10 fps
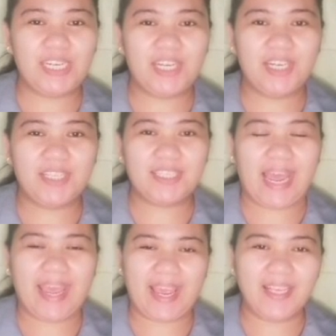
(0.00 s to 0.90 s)
in Earth
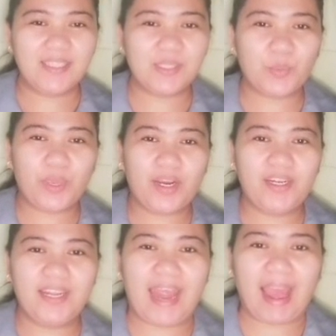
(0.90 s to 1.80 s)
Science. We
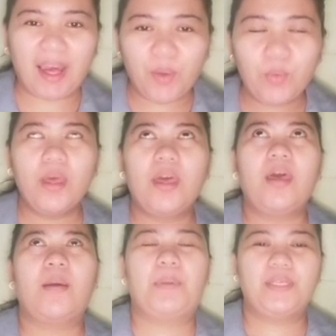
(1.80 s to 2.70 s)
are now
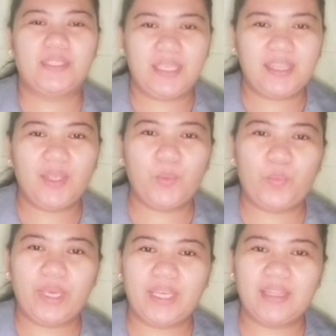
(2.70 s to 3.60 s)
proceeding
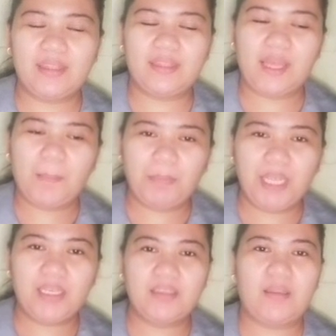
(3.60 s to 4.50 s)
with
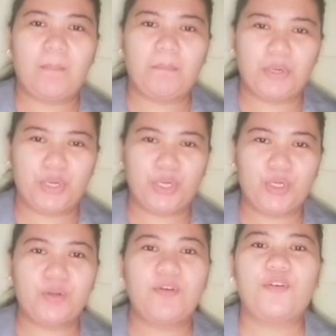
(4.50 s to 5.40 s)
topic
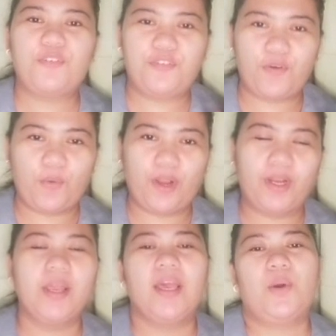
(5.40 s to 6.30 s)
number
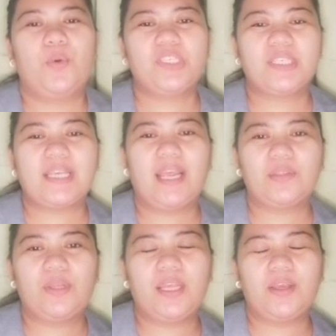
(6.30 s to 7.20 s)
4, which is
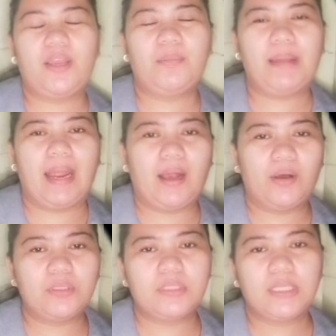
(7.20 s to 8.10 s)
actually all
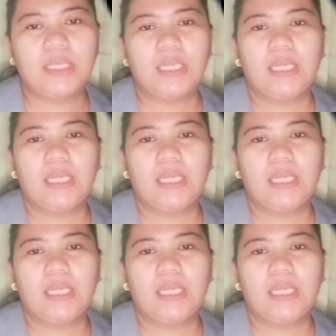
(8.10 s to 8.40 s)
about